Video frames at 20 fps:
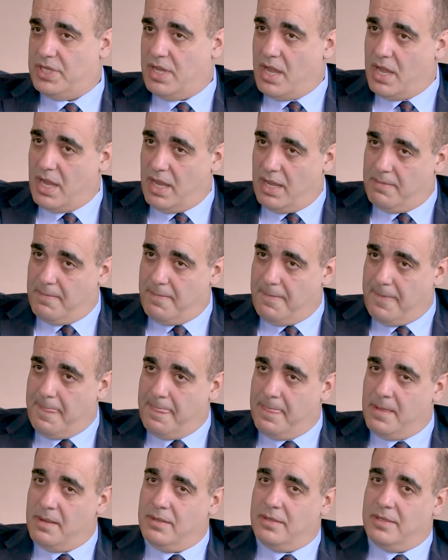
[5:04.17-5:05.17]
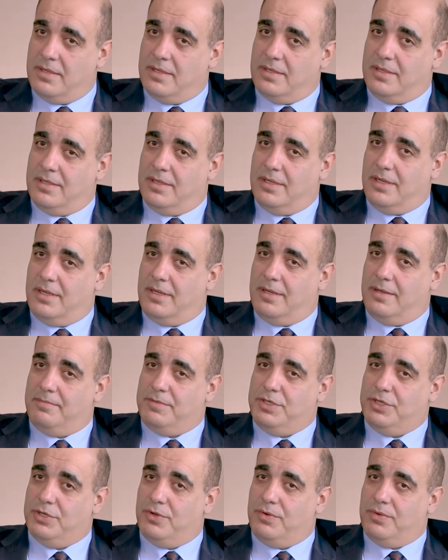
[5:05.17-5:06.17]
time,
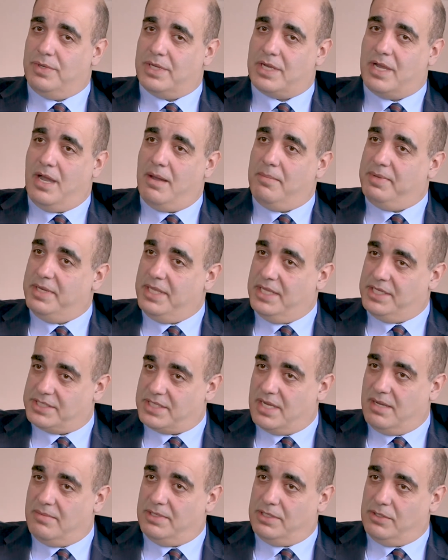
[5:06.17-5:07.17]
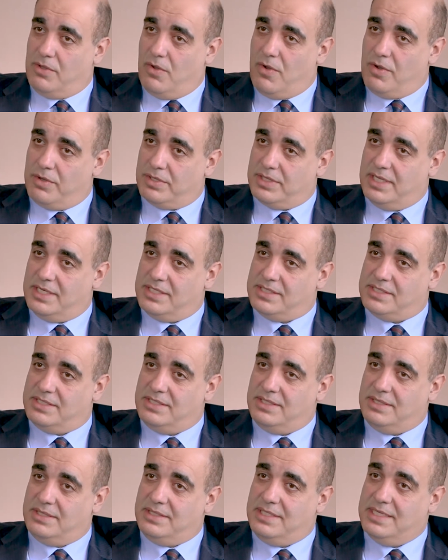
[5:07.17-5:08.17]
a company has come along that has
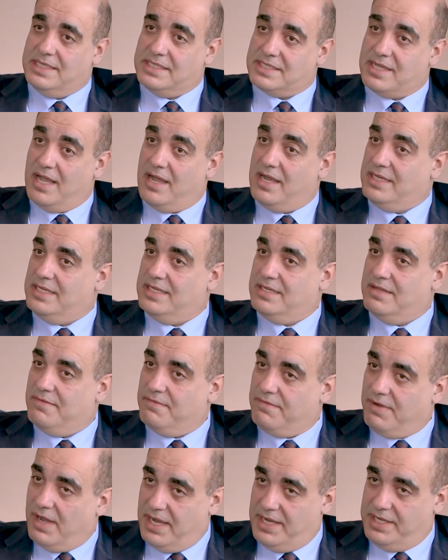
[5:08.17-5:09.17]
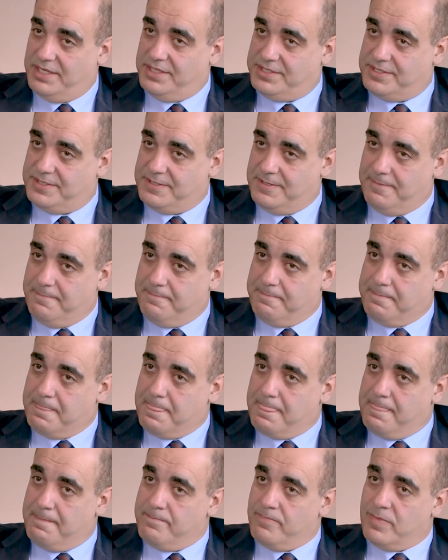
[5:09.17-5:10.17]
designed a device
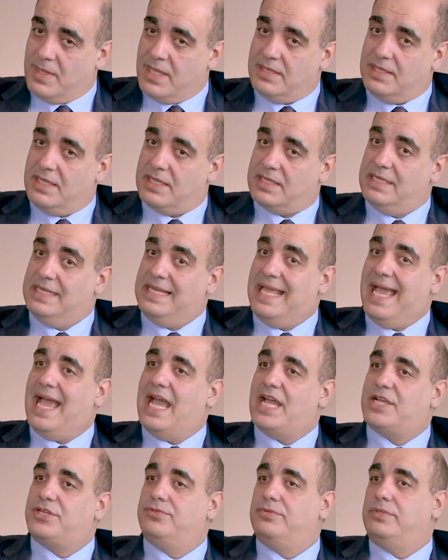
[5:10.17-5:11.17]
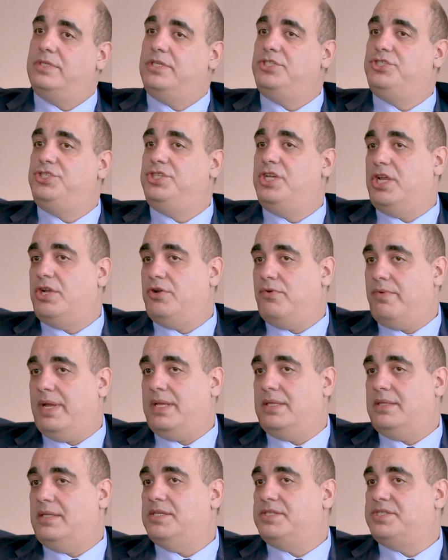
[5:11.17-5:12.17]
that can actually
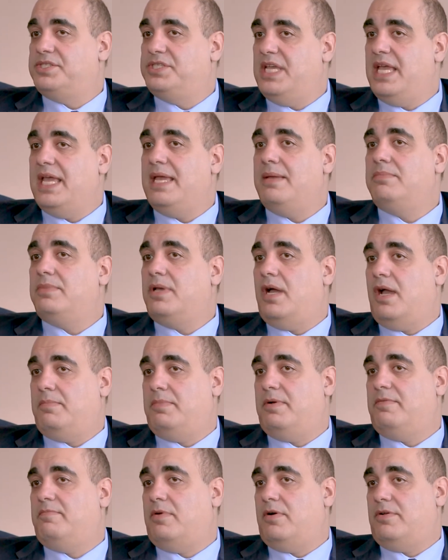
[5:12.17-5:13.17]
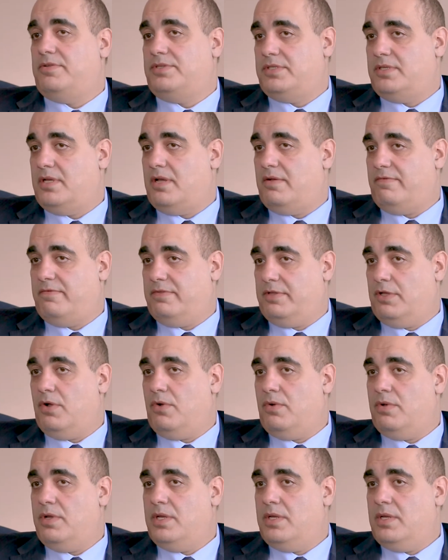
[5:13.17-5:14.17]
generate the same type of pulsatile
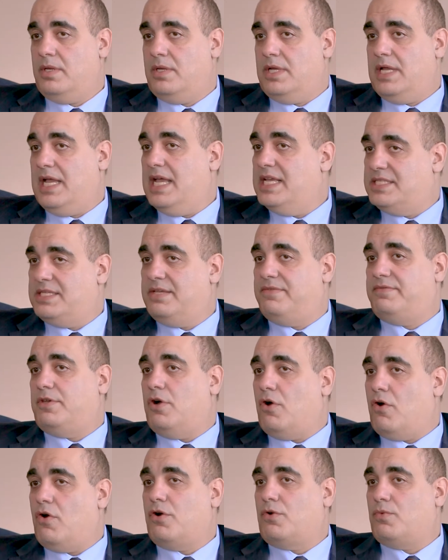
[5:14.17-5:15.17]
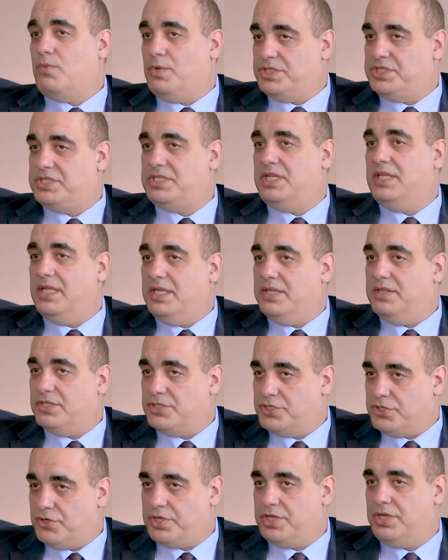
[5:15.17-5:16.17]
flow as if the heart was still in the
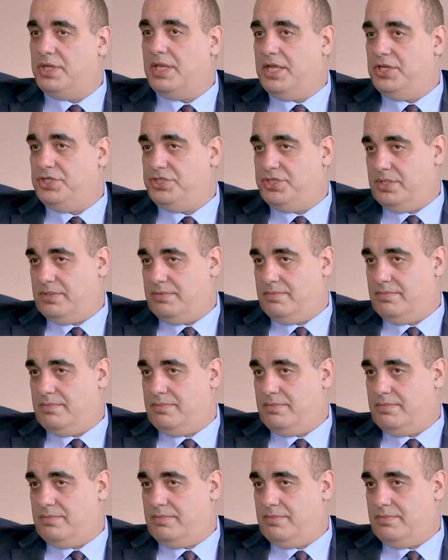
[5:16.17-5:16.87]
circulation.